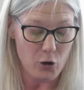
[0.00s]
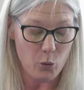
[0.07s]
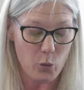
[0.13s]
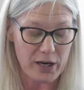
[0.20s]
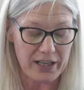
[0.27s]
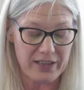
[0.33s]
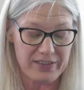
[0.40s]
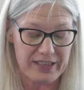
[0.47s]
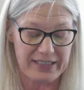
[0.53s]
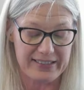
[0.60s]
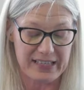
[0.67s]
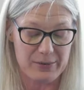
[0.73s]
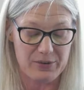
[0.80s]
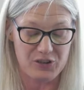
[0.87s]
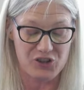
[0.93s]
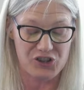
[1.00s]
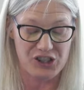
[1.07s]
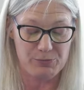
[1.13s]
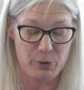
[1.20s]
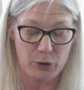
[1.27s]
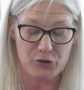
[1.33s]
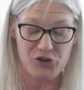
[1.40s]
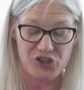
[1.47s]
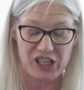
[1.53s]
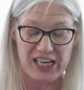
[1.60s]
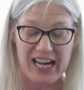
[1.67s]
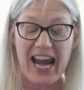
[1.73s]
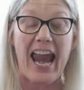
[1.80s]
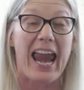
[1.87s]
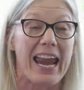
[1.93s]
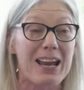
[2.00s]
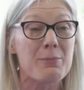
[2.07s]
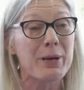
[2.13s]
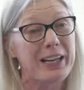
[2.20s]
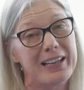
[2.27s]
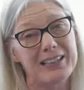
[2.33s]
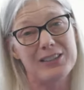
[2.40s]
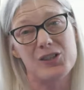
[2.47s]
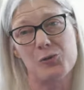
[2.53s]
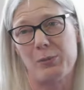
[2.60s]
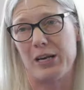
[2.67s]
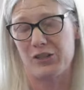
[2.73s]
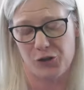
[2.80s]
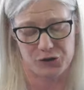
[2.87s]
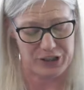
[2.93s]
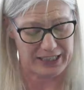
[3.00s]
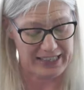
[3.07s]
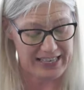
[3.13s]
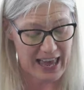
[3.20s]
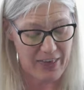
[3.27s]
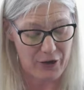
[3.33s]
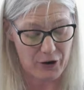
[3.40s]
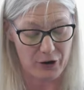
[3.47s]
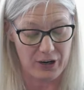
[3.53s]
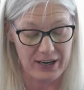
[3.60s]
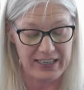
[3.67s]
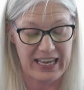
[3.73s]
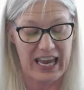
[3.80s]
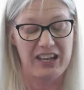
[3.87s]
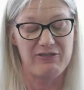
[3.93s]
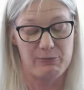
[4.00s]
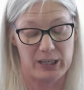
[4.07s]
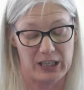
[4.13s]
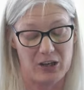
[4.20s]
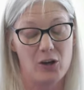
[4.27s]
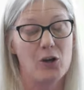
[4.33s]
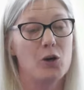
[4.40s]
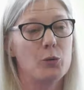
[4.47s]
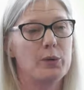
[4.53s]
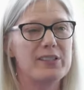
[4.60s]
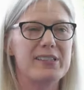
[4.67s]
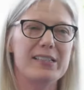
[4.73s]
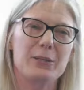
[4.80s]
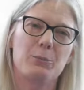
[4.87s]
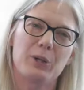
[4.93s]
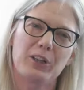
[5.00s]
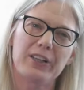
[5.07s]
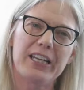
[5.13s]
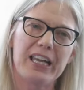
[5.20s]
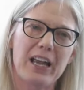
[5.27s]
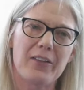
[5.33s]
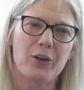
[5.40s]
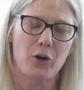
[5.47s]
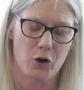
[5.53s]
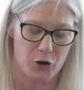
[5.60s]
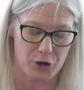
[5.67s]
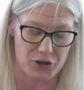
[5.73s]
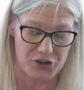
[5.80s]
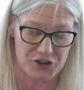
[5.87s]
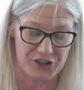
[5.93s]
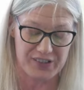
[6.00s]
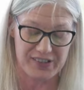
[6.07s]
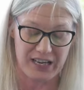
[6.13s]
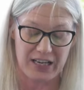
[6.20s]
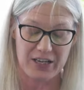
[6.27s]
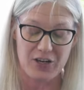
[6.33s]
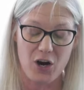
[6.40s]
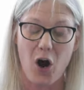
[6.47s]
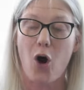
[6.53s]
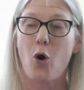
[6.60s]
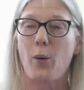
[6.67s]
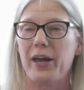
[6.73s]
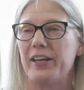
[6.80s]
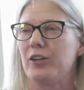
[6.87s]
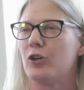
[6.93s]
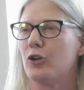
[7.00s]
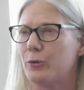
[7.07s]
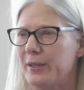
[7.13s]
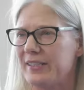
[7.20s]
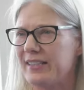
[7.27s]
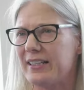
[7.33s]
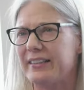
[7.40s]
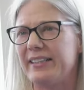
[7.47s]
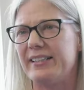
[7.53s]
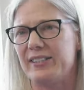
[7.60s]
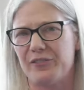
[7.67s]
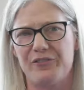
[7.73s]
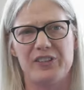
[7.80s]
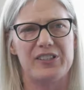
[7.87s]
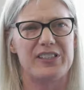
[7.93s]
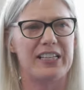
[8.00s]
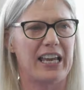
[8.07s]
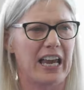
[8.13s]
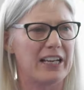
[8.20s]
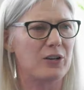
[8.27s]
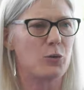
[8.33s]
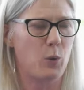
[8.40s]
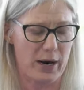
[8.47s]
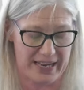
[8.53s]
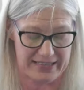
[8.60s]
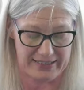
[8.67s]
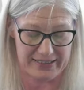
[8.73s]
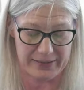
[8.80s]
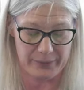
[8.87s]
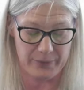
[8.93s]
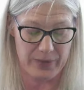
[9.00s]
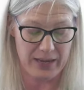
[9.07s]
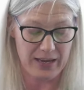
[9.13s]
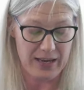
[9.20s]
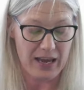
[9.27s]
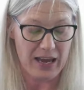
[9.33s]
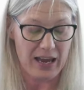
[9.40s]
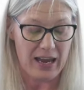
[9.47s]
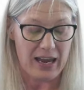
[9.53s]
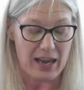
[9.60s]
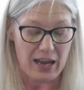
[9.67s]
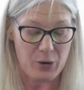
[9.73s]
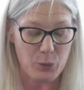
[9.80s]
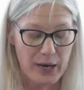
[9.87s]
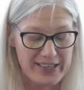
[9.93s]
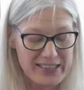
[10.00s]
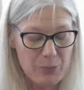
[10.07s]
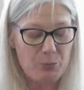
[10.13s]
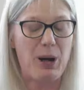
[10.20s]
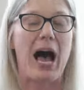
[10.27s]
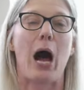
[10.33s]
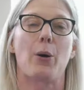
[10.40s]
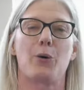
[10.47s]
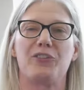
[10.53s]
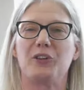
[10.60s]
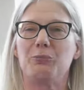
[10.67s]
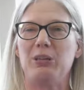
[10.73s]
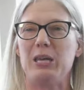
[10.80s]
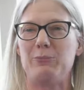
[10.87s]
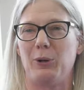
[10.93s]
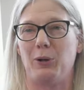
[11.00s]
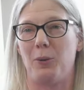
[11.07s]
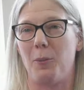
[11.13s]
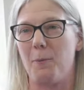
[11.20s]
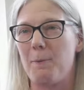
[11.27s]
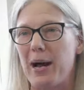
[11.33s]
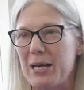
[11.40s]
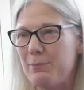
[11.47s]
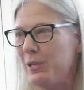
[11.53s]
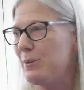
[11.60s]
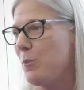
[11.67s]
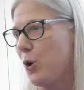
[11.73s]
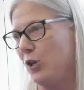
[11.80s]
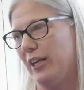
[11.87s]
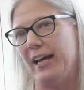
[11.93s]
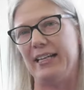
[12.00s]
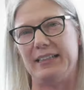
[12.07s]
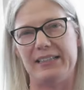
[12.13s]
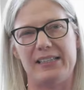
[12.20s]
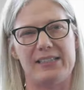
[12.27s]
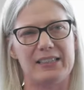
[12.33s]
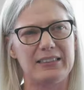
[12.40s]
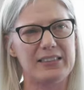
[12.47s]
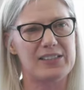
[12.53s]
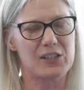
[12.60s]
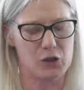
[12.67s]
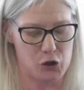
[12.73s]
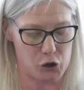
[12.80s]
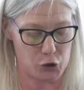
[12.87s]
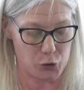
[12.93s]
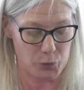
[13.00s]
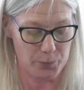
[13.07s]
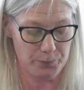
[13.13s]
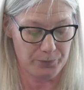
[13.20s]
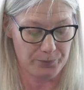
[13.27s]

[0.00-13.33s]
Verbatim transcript: one of the things that both she and my English major together gave me was the ability and the courage to say no in increasingly sophisticated ways, in ways that powerful people might be more likely to listen to.